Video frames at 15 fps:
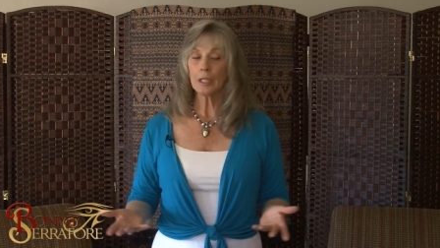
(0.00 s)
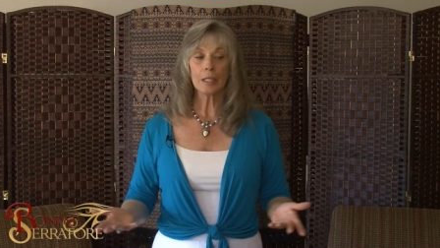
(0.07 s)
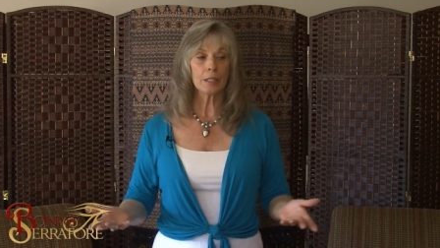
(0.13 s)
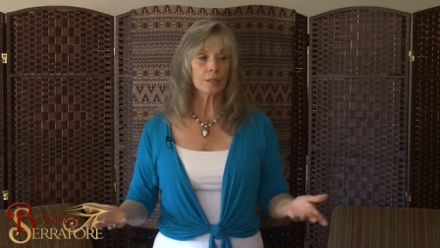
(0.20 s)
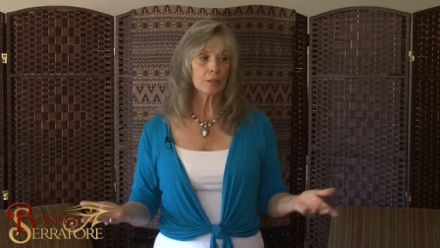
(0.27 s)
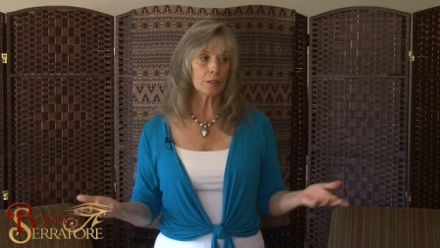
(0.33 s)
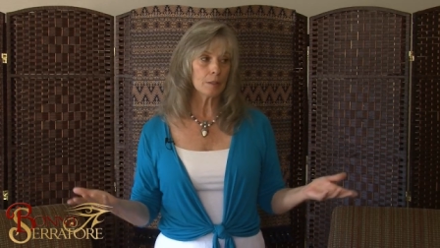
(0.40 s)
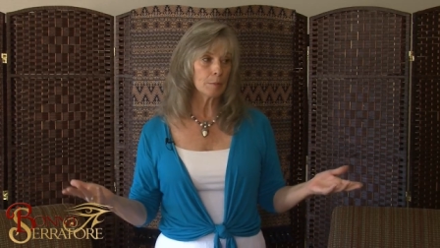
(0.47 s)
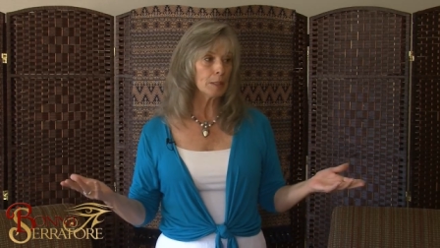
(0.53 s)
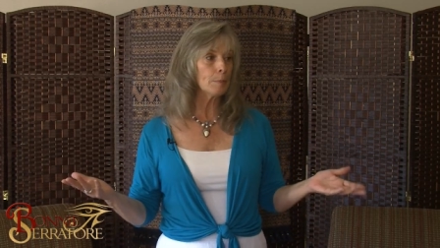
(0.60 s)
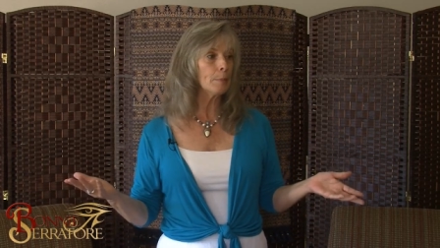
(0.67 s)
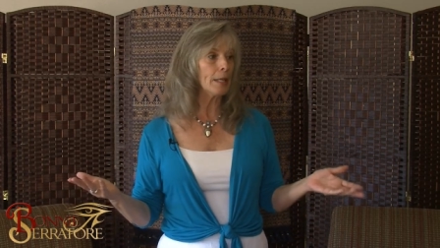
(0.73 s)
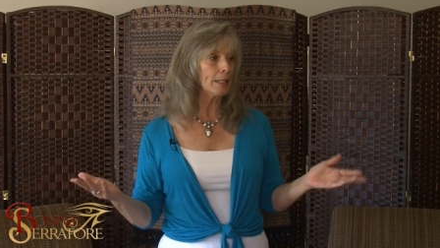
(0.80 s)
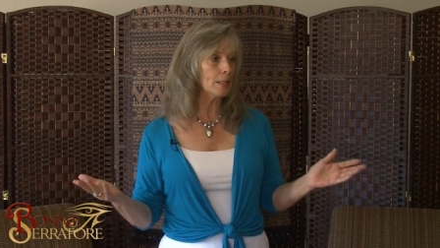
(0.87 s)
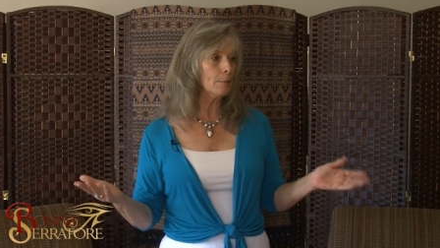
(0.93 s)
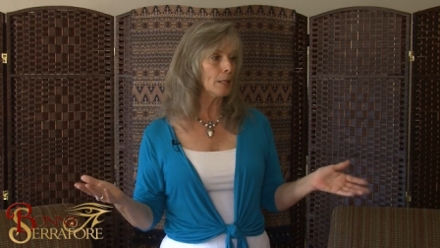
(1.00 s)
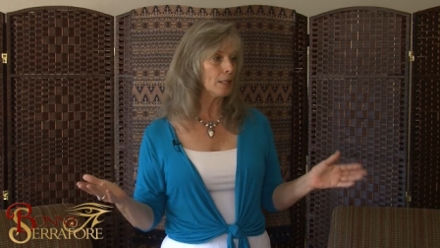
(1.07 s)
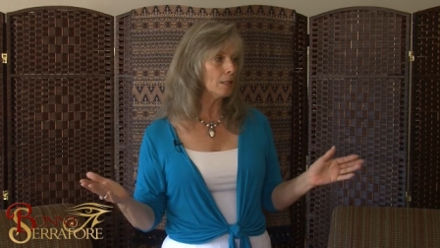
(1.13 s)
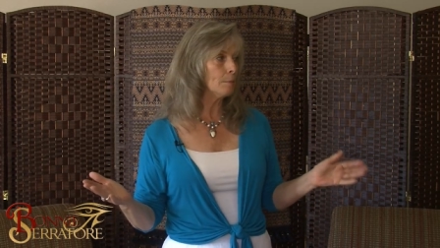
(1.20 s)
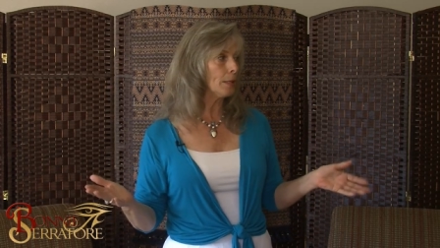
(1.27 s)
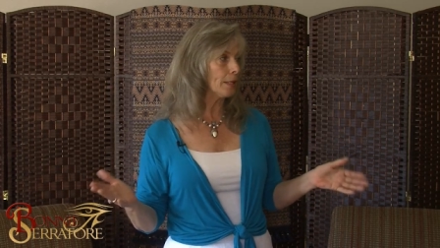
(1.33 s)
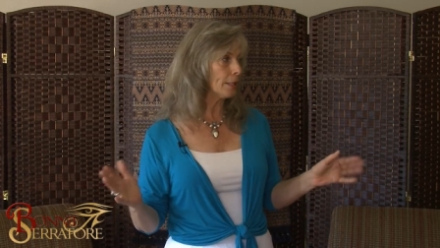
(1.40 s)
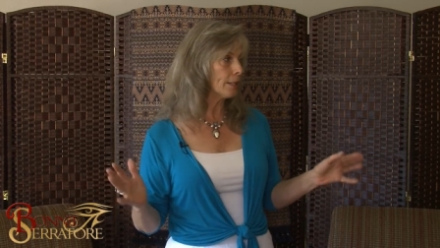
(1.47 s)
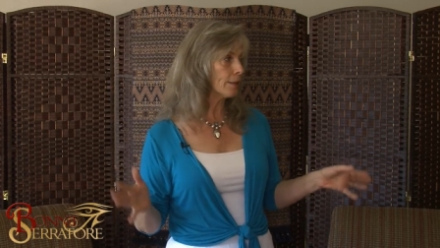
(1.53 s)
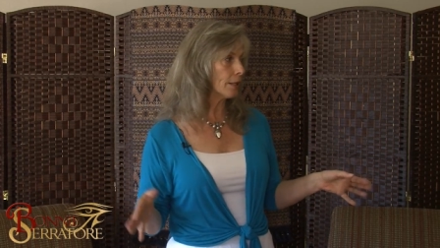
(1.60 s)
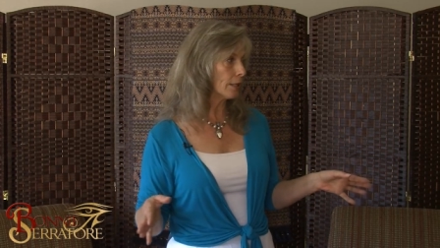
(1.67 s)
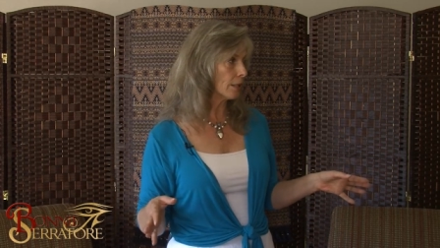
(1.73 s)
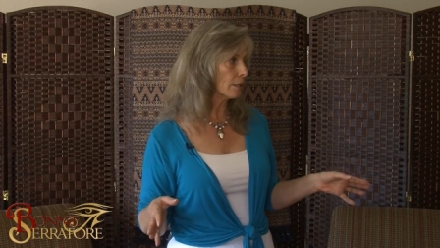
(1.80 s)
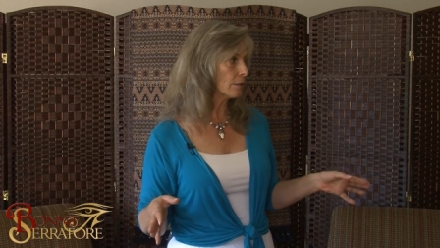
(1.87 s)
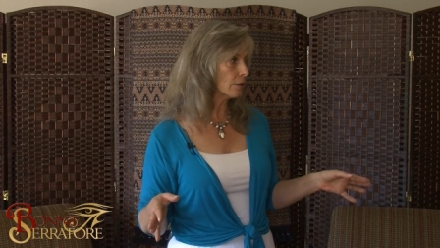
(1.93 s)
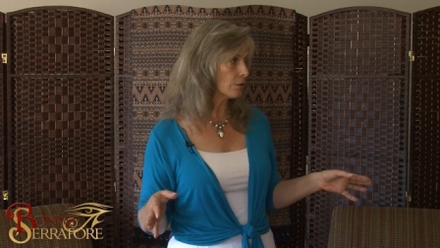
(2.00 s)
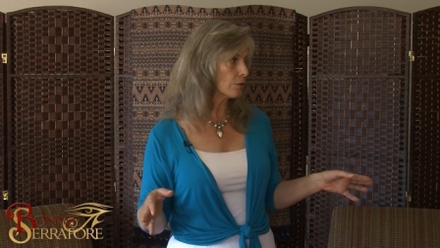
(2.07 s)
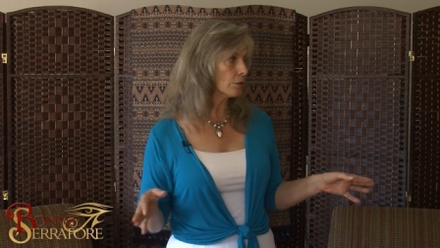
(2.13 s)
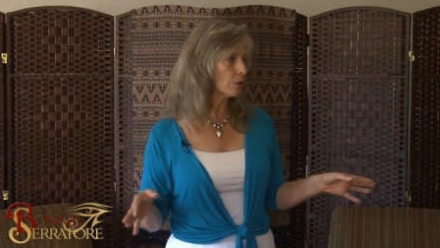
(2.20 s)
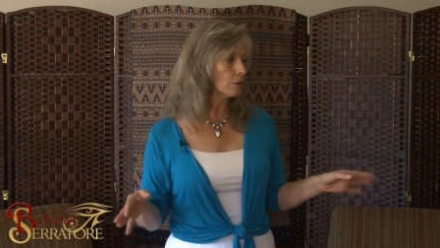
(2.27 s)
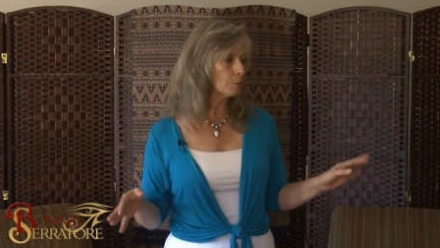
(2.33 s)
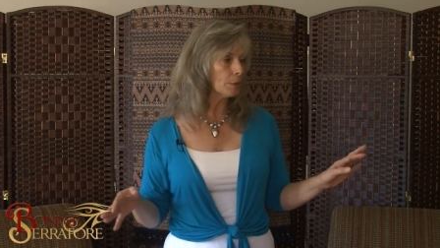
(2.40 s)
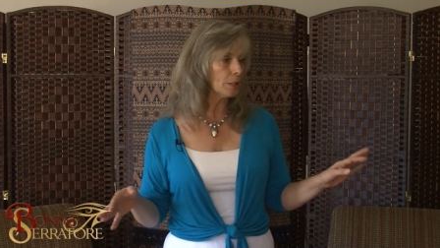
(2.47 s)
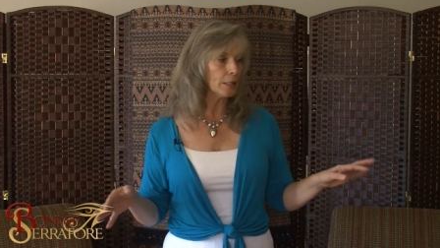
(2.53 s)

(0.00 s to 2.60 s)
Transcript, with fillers: and it's going to be many, many, many things. There's going to be